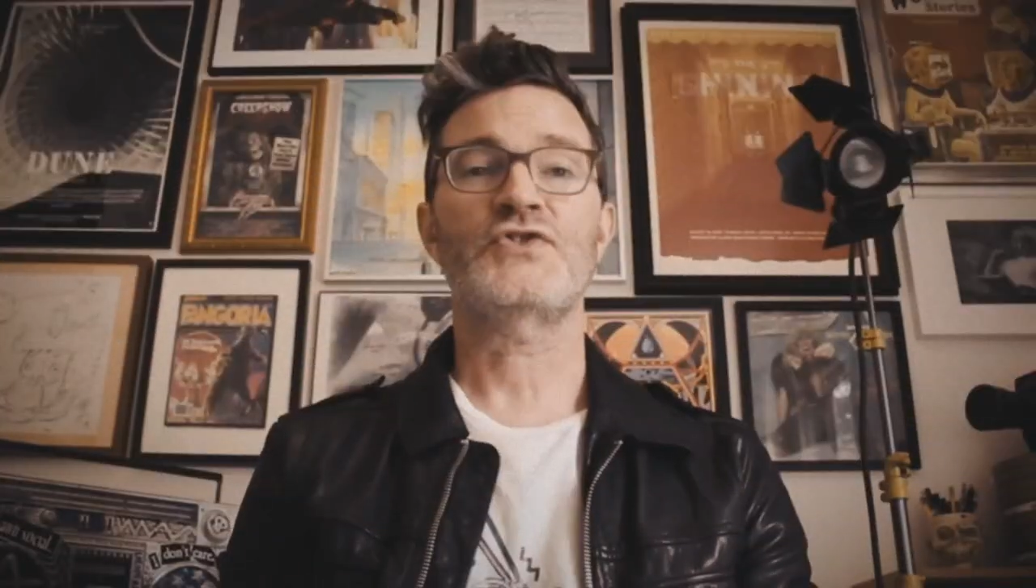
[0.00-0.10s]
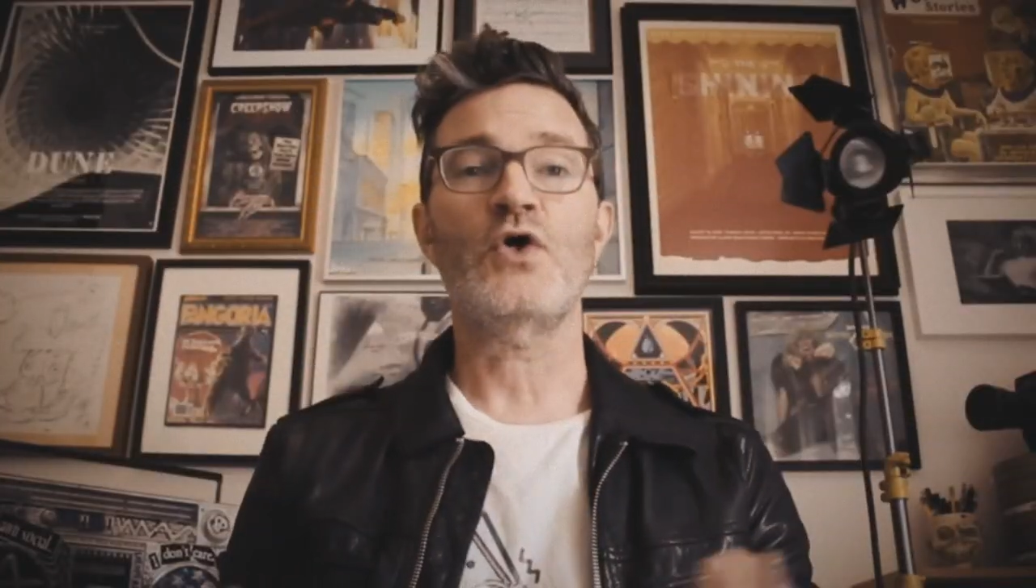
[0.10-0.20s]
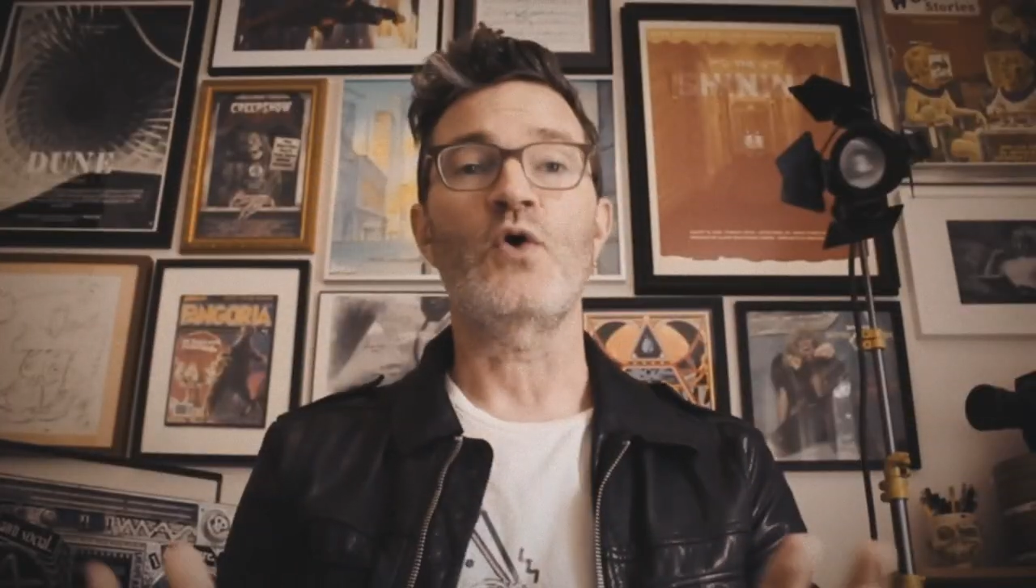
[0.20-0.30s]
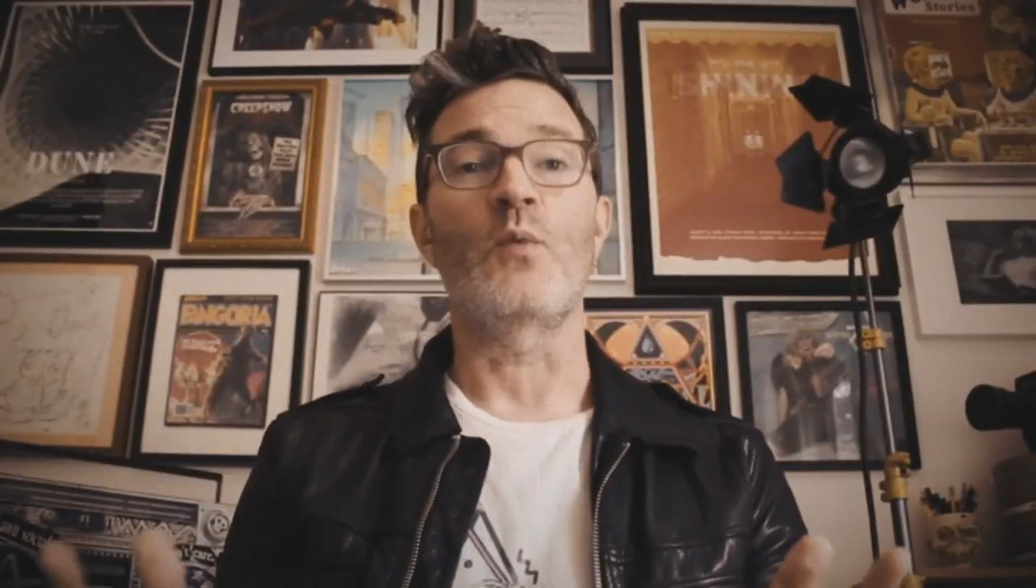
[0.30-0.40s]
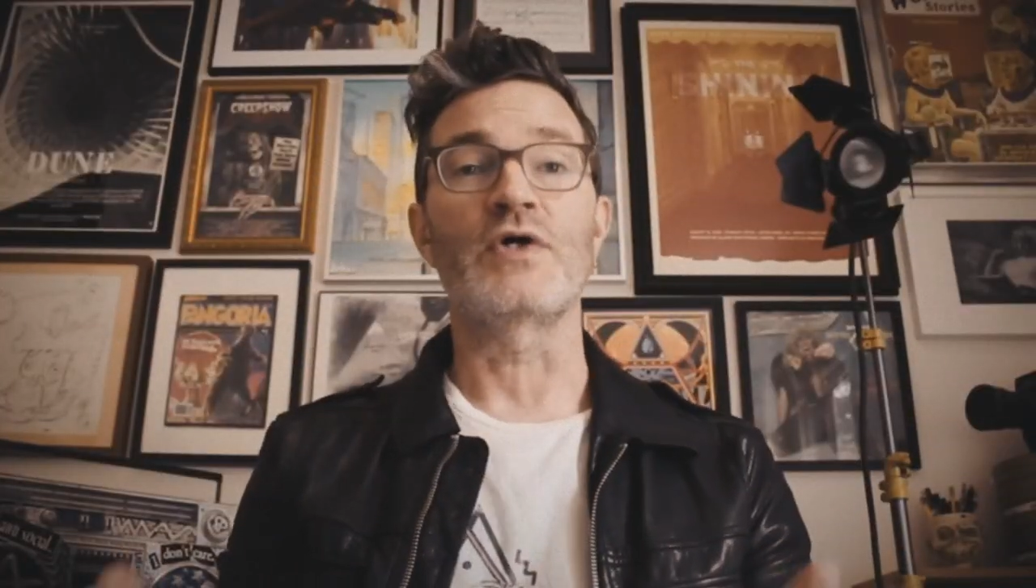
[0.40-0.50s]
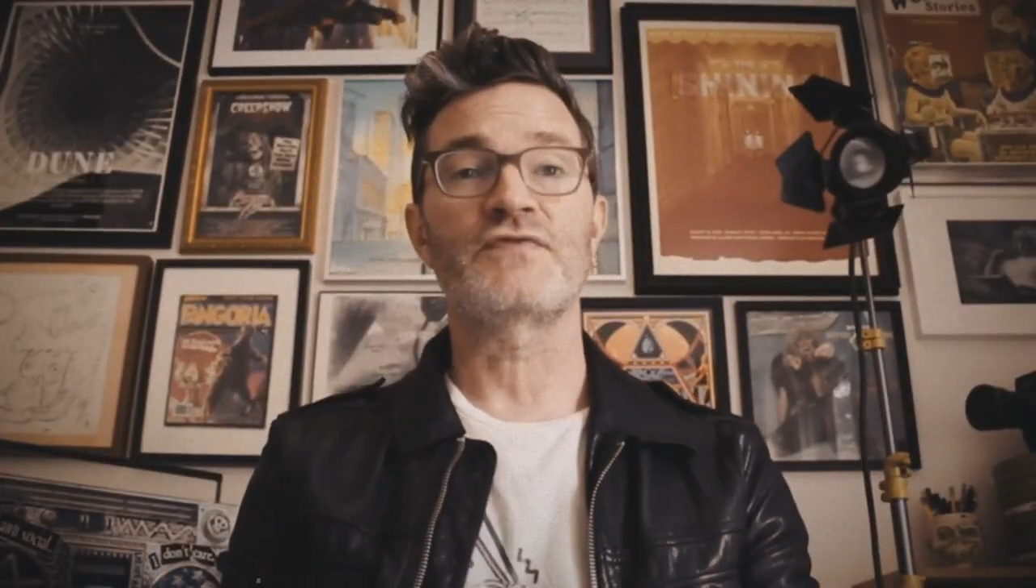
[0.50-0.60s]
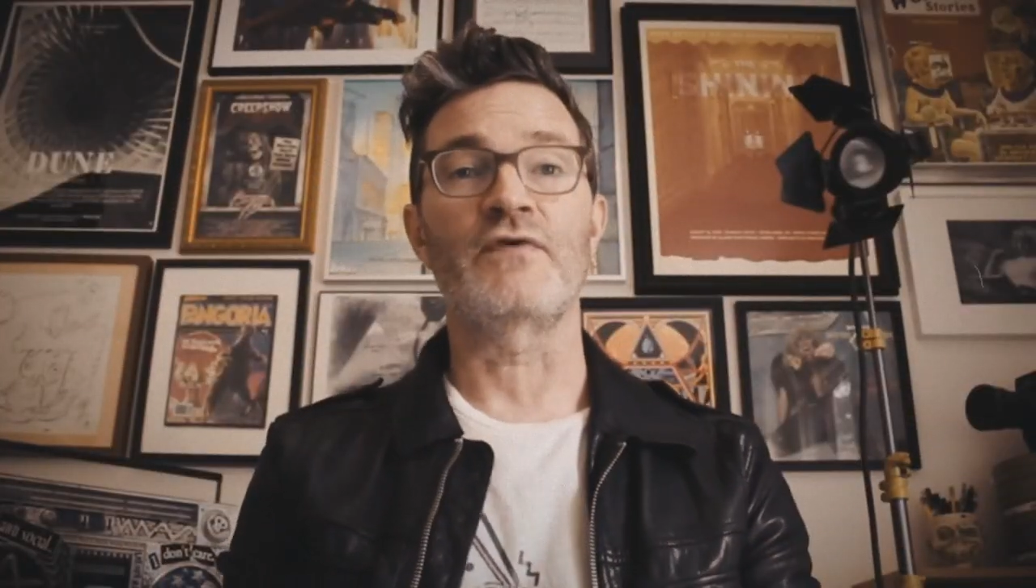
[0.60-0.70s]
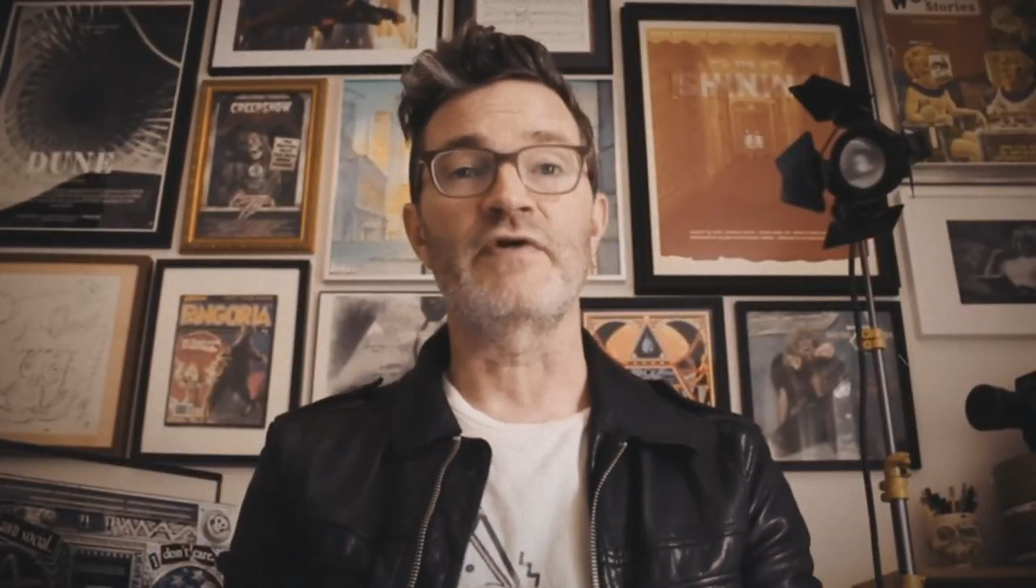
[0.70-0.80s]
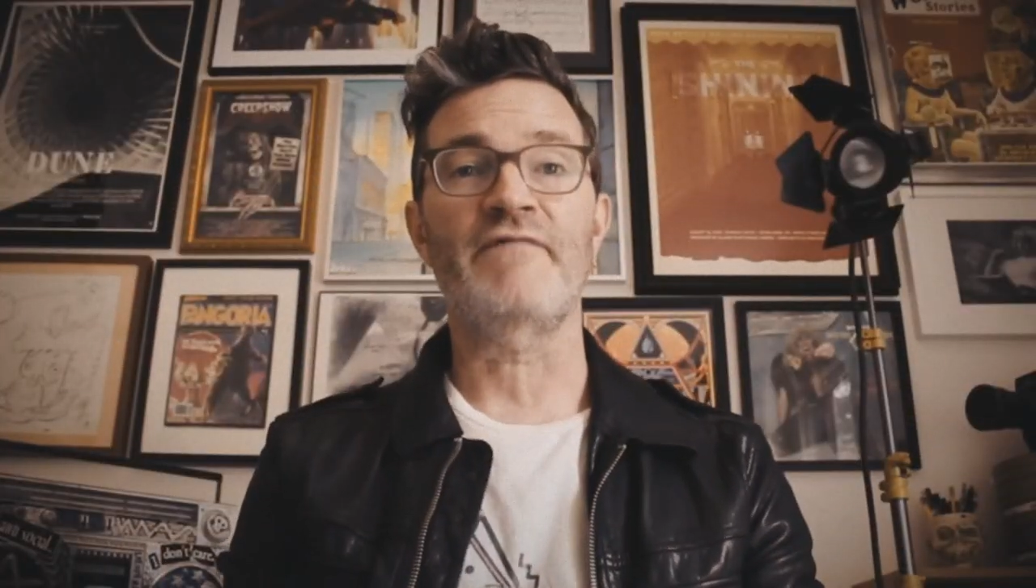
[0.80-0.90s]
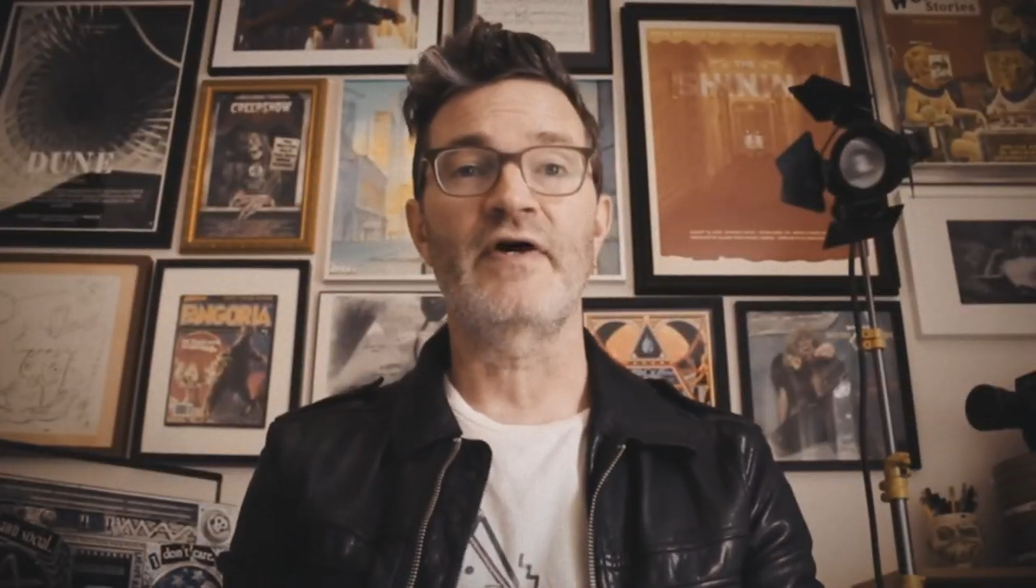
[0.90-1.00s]
so, once
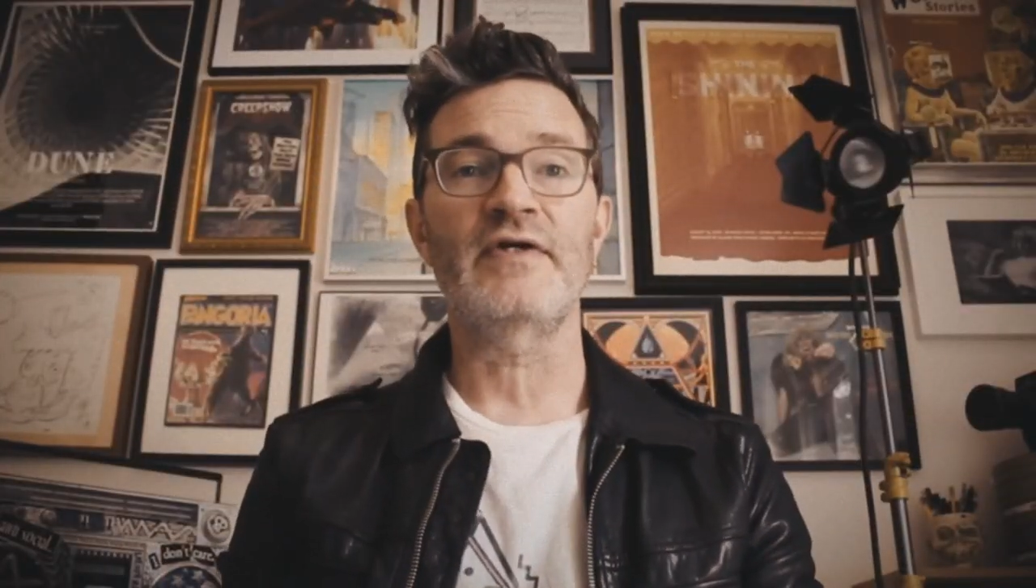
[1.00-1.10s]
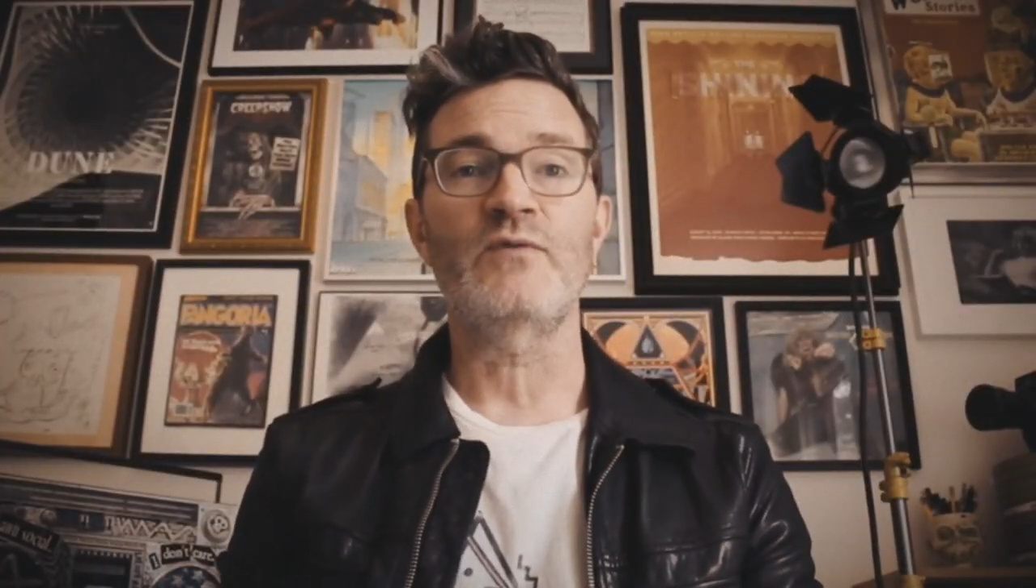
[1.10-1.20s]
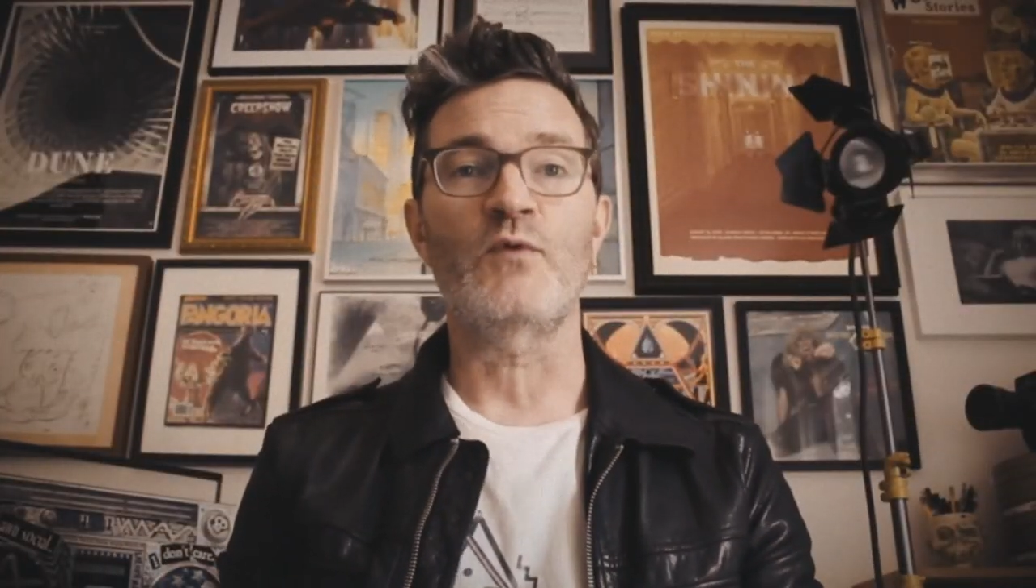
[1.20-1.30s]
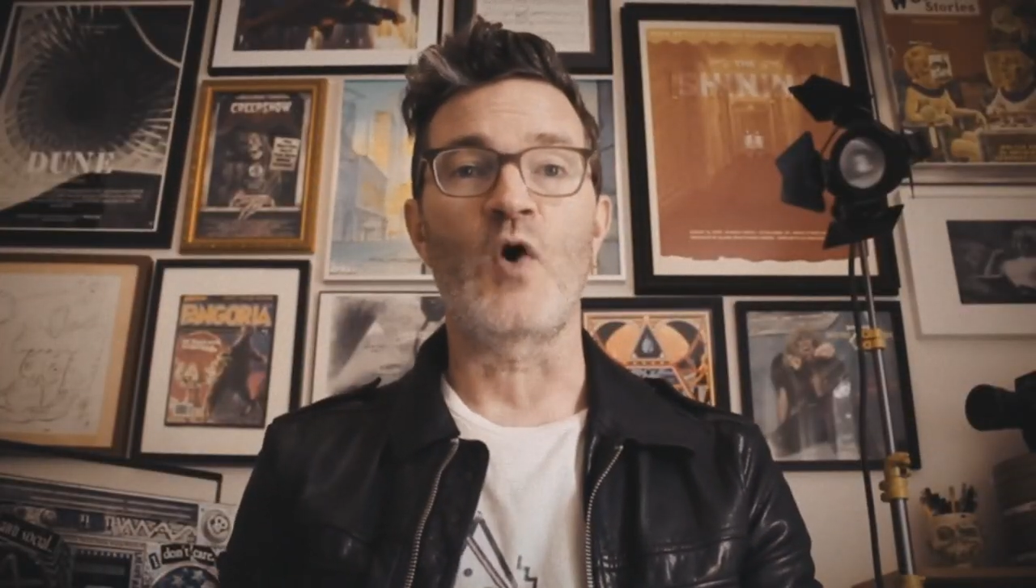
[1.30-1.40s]
fully funded,